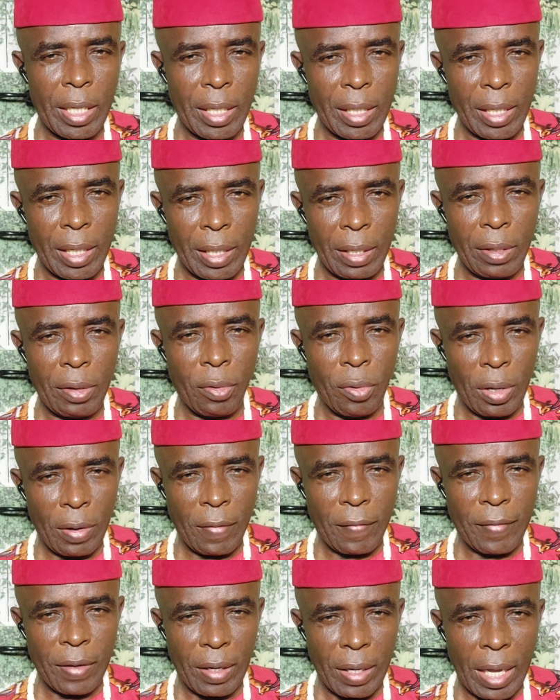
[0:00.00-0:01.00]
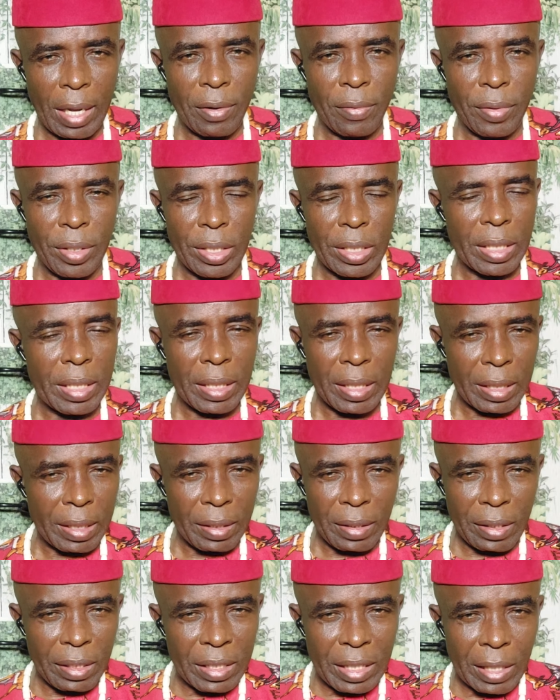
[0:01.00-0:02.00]
the owner of the language.
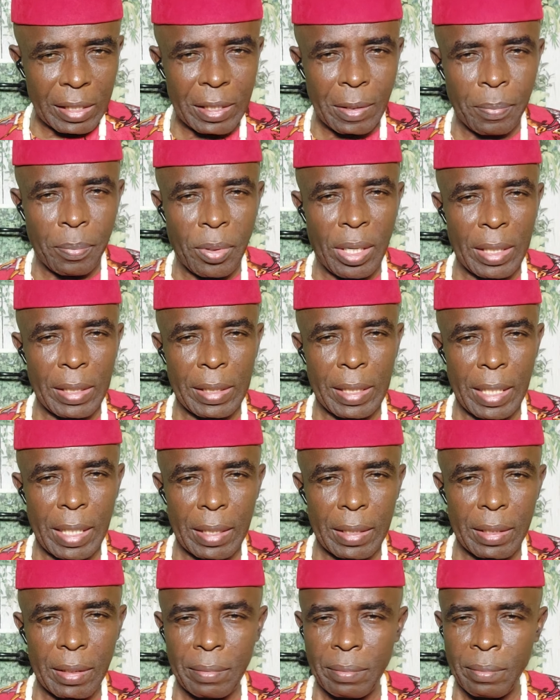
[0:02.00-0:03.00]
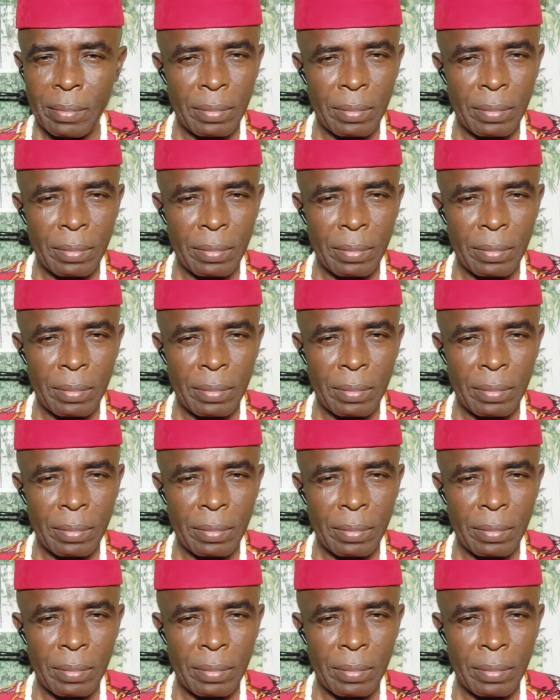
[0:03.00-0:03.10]
It's as simple as that.